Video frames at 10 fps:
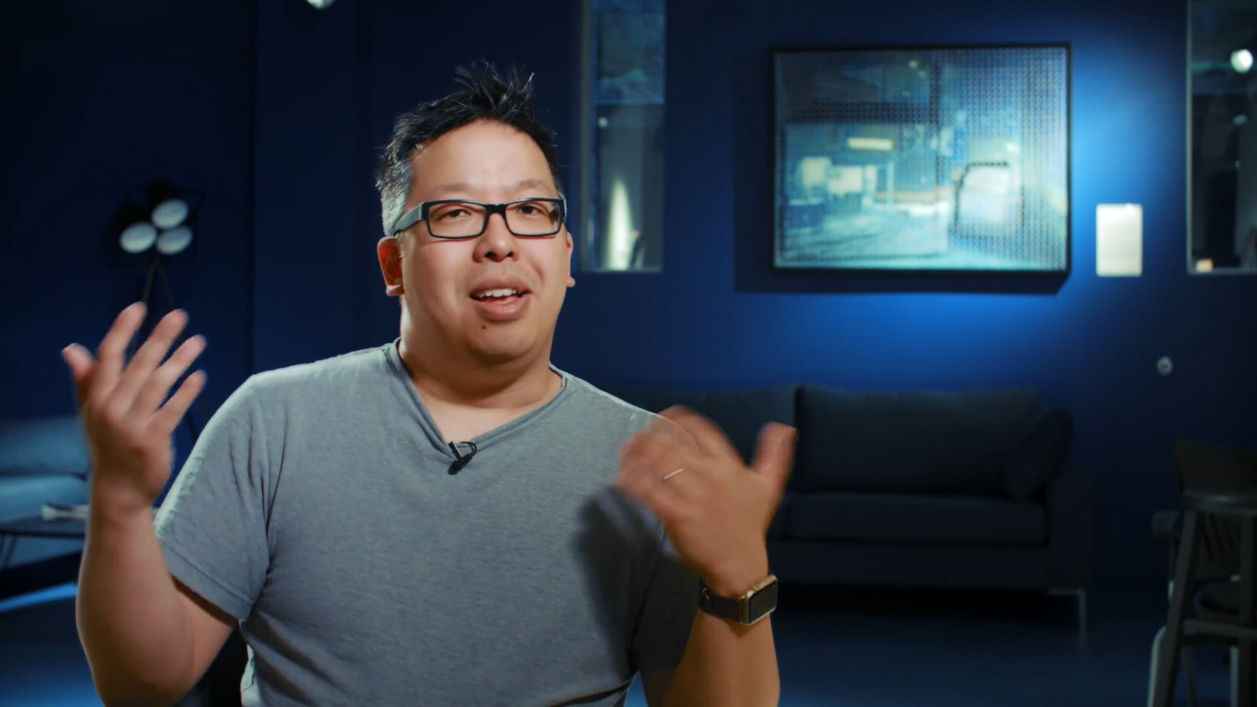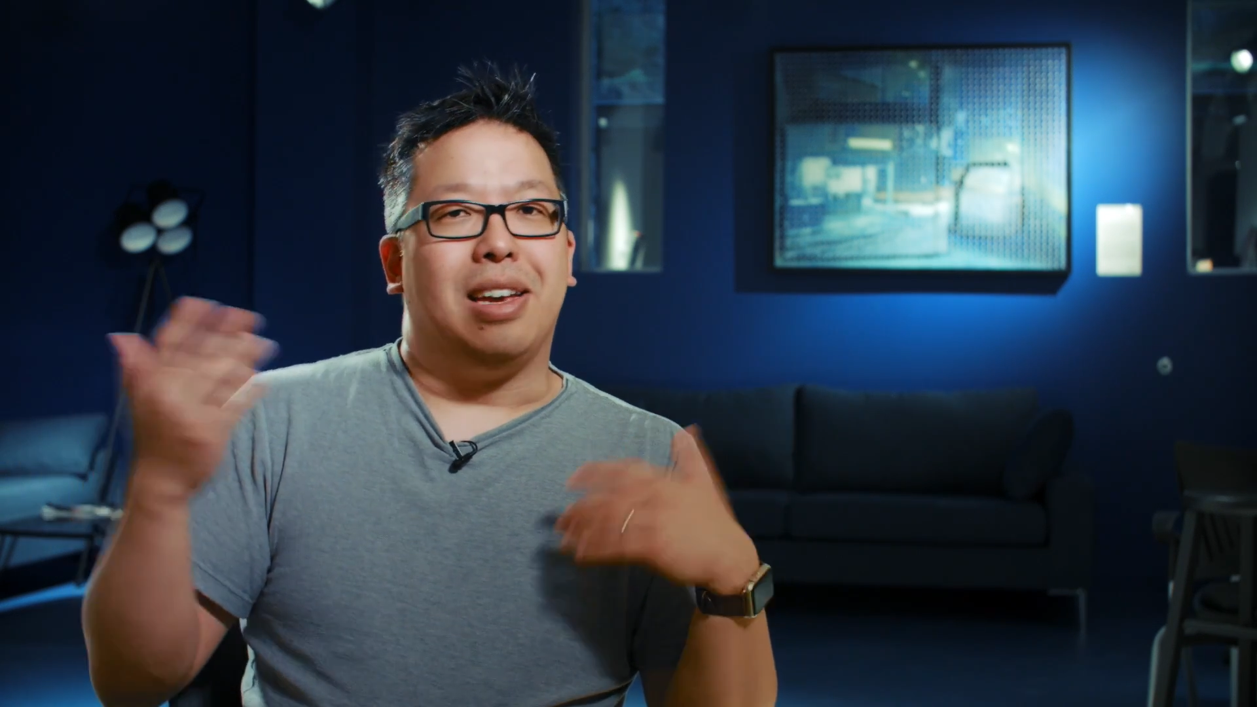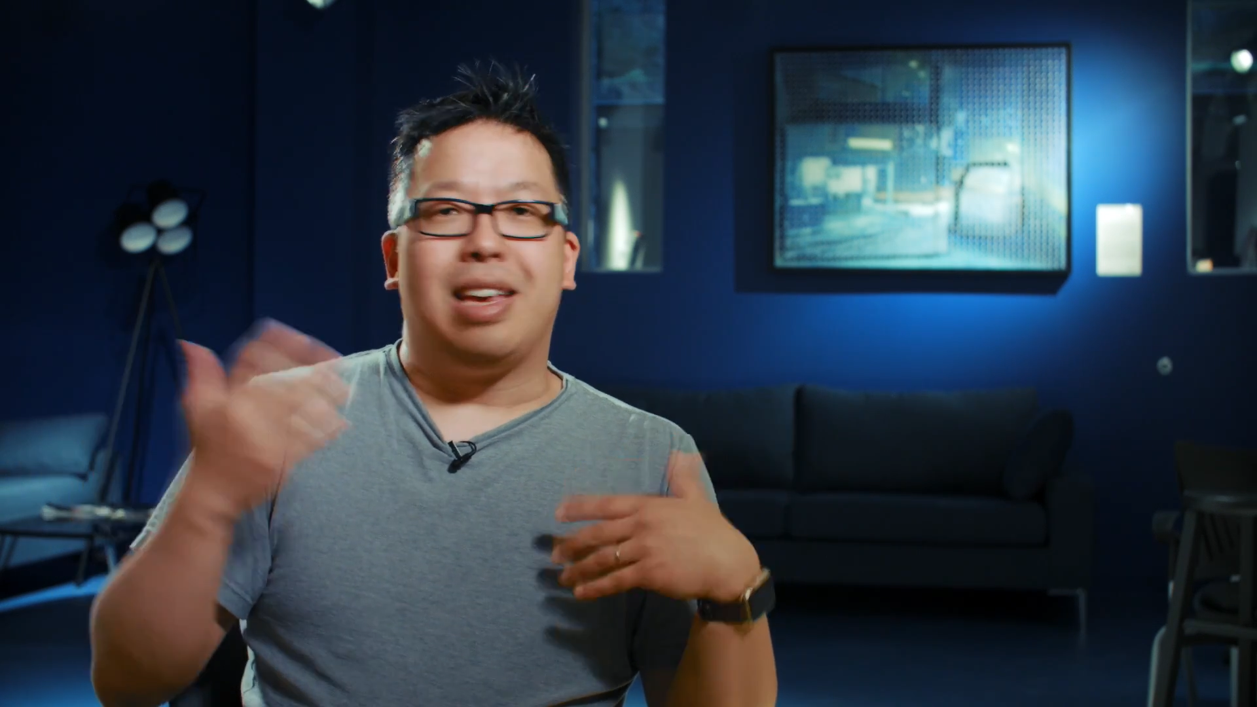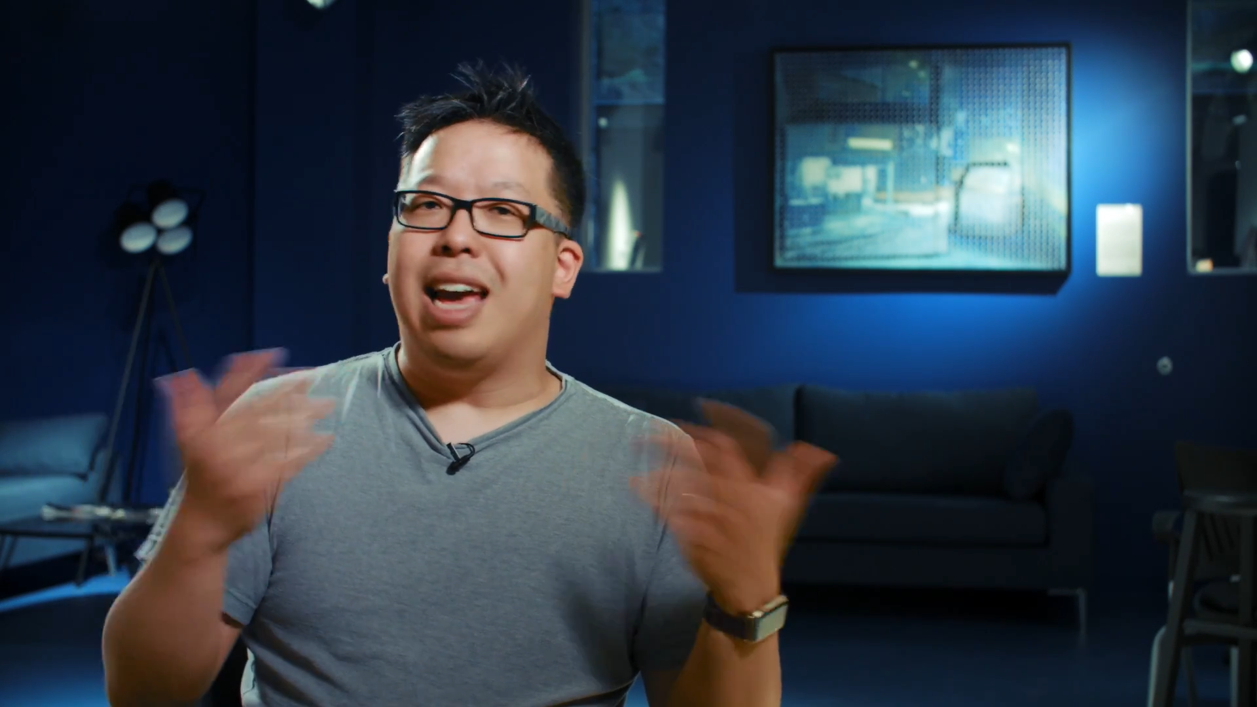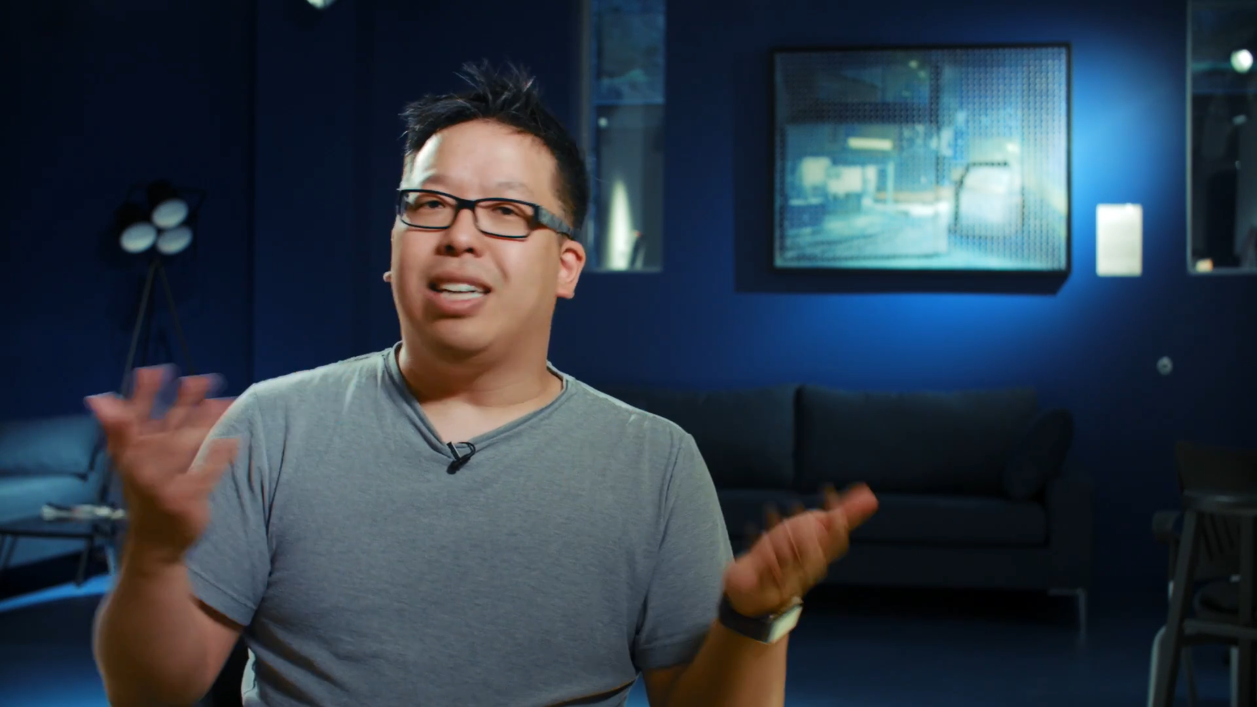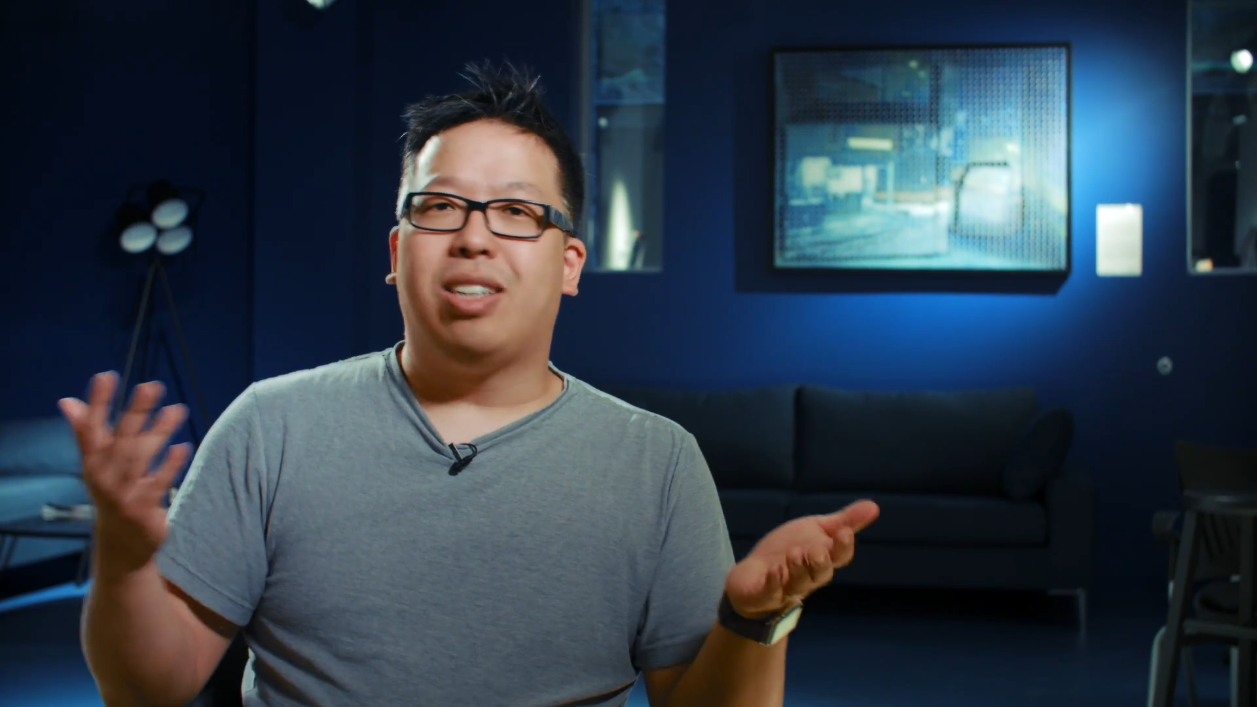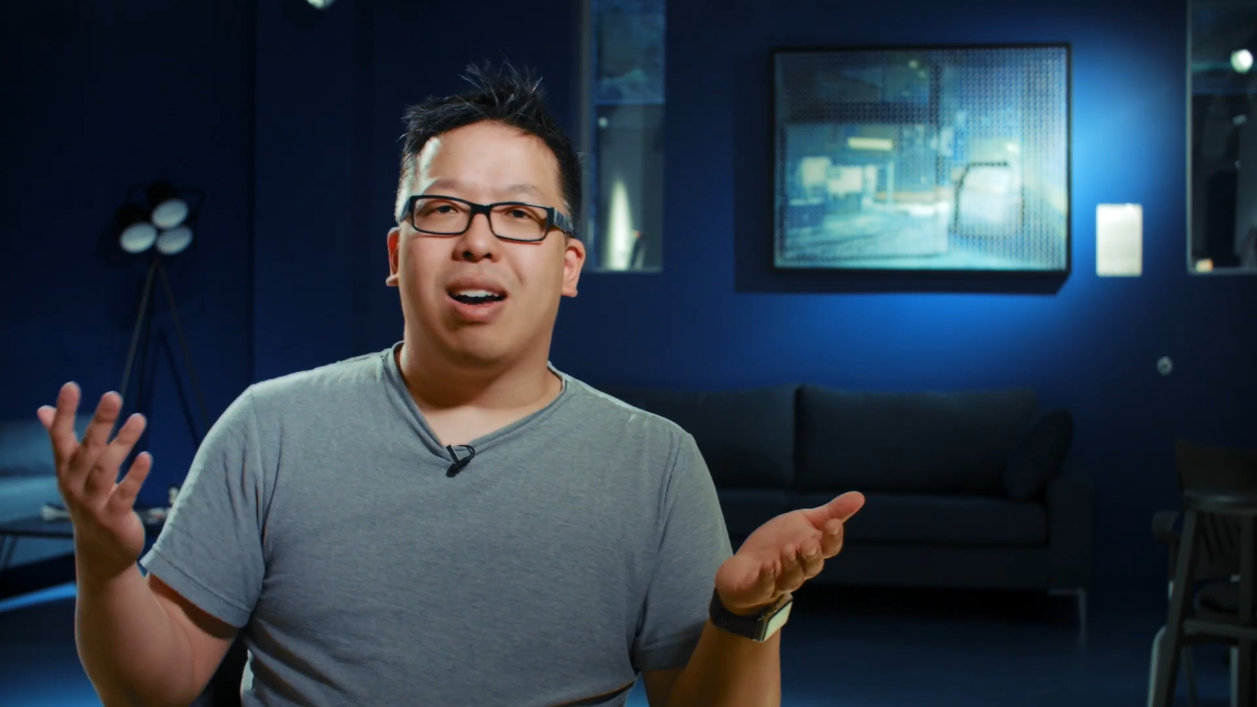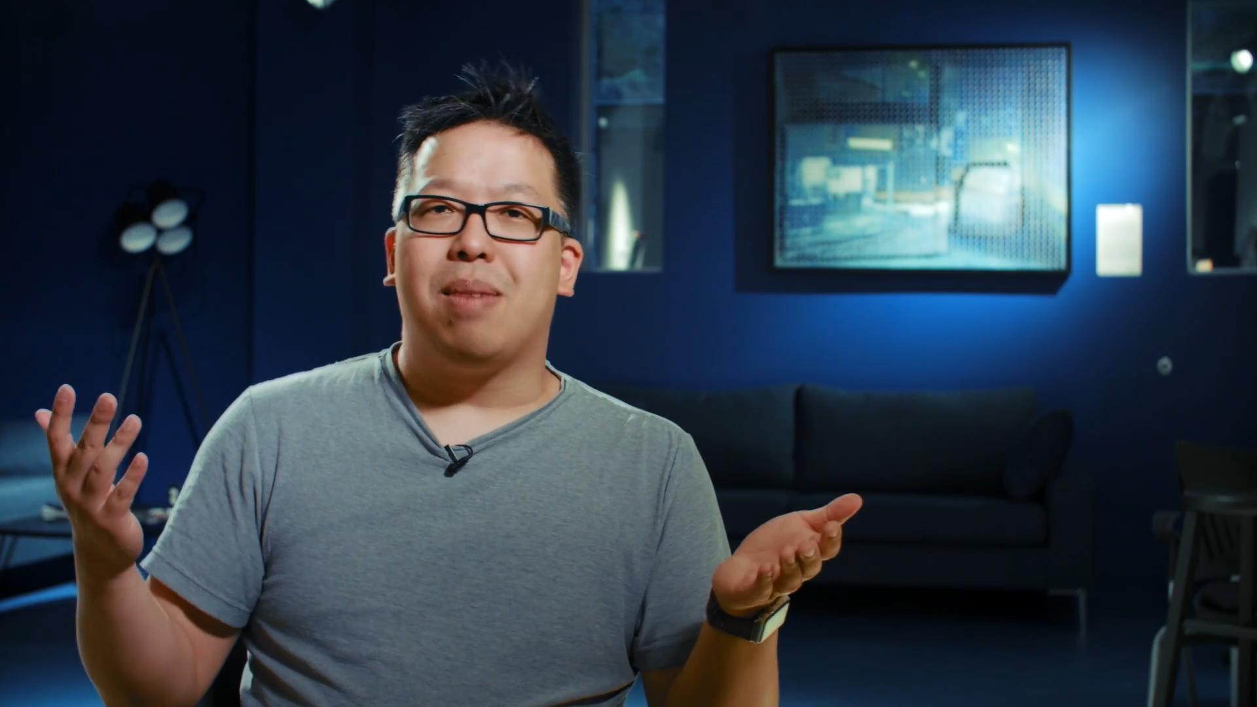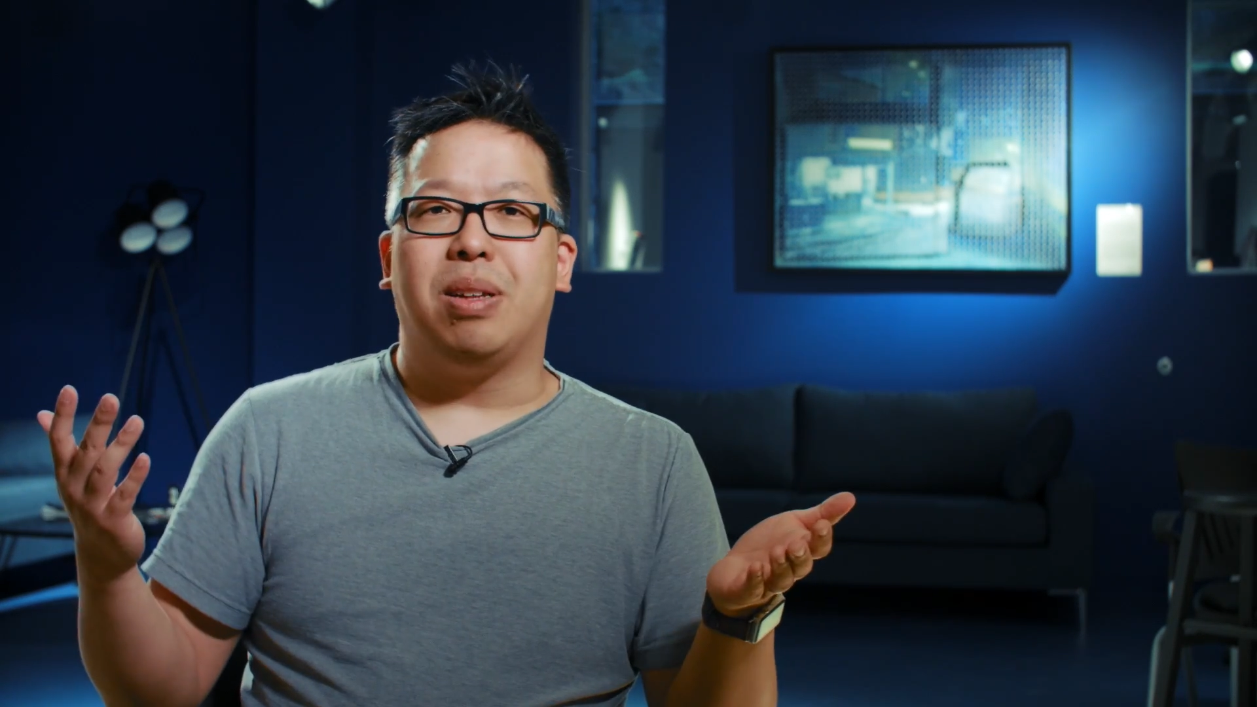you can't talk